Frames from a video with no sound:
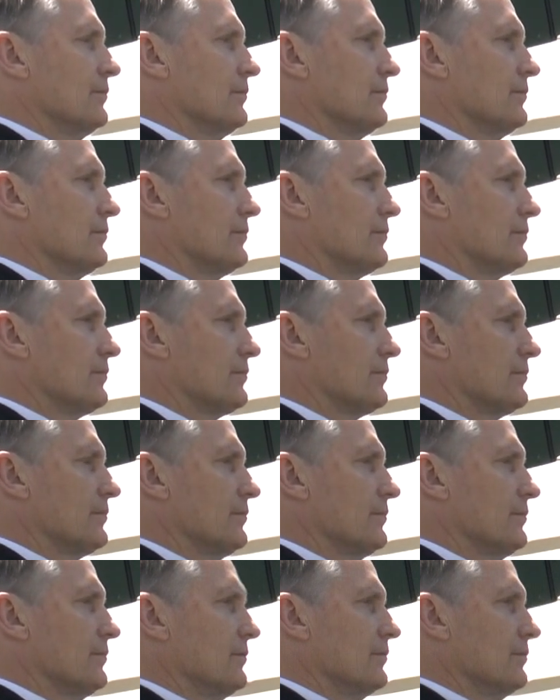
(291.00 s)

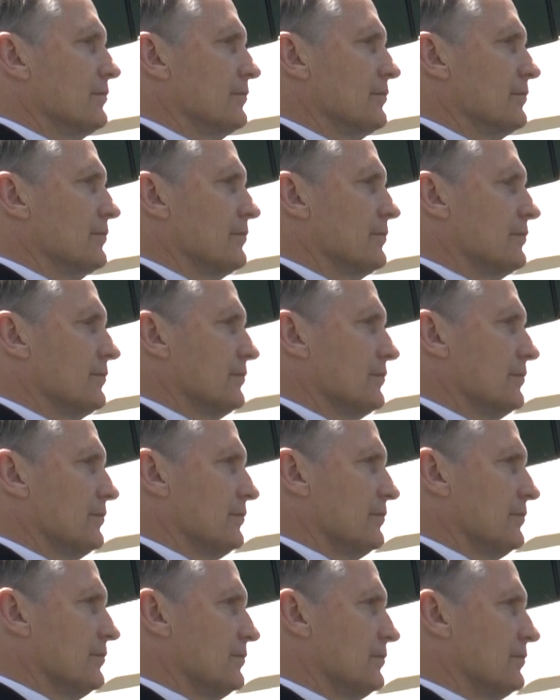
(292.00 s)

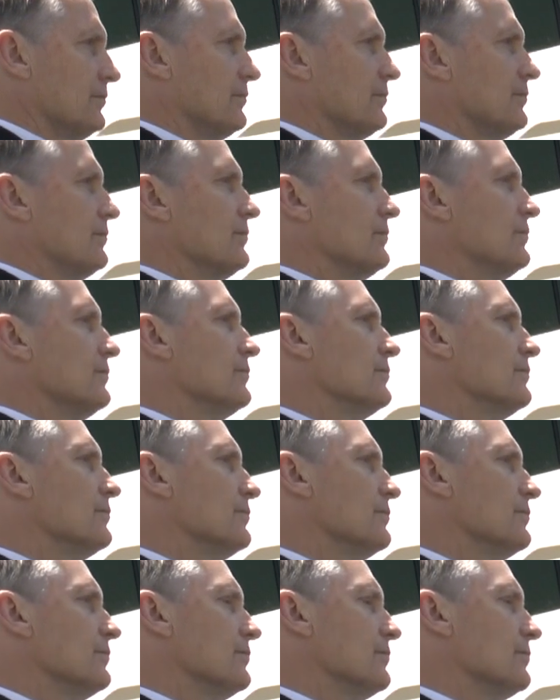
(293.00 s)

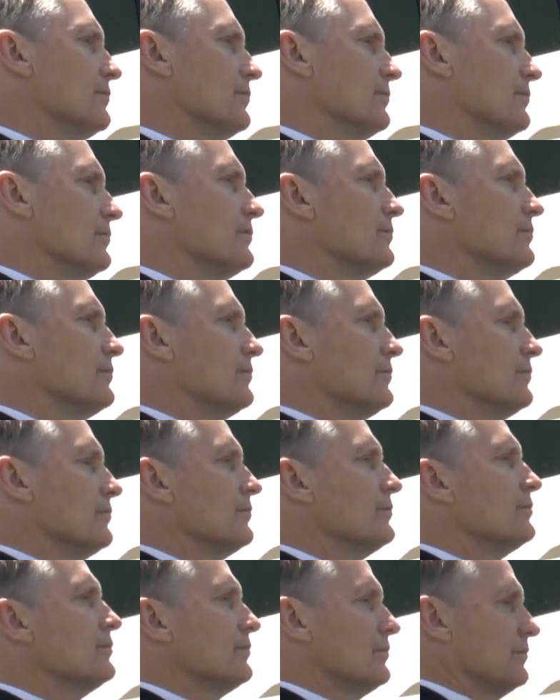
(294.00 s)

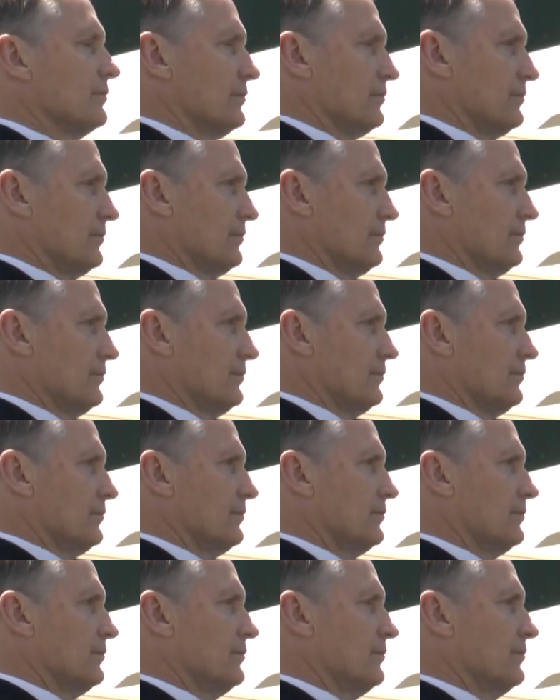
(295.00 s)

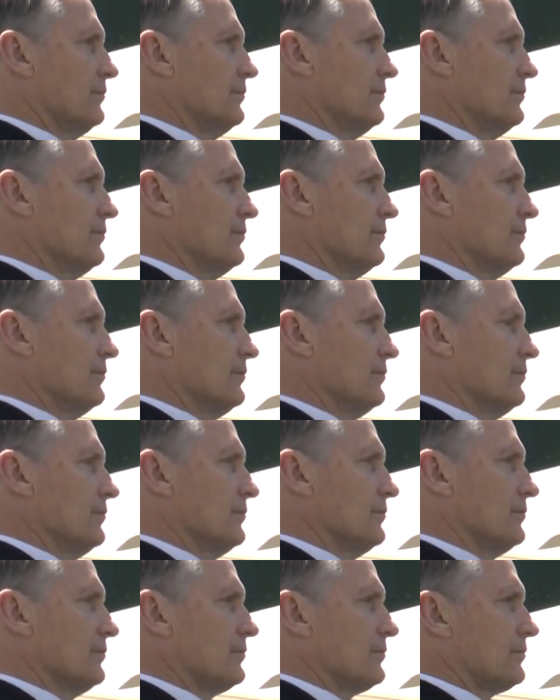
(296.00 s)

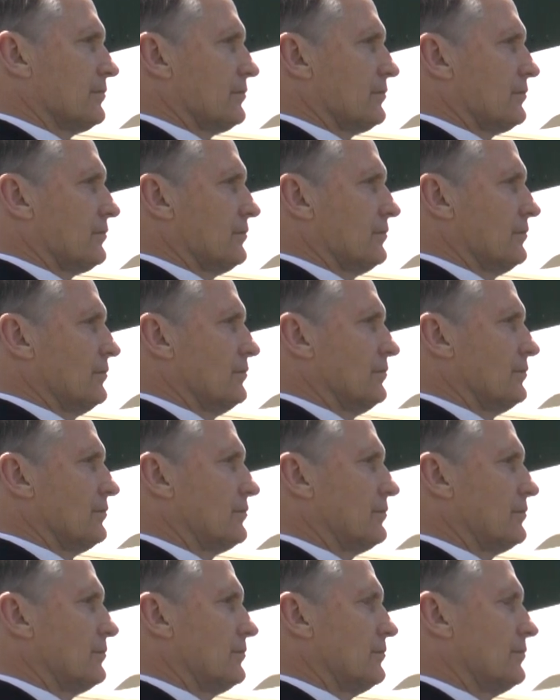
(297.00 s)

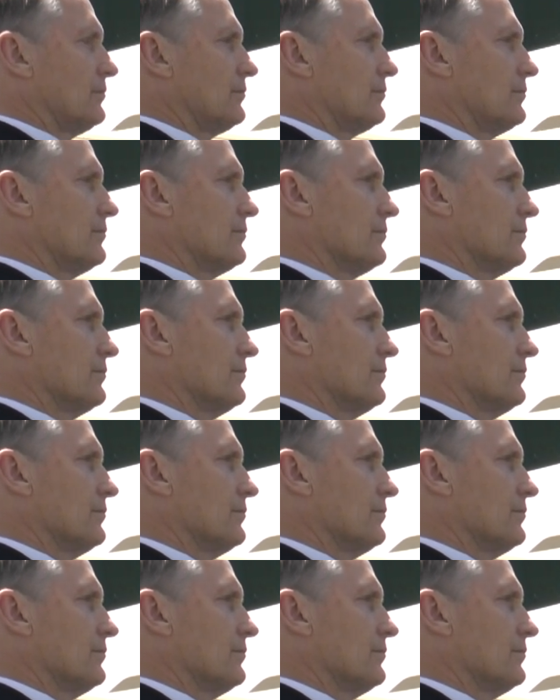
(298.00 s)
The person shown says nothing.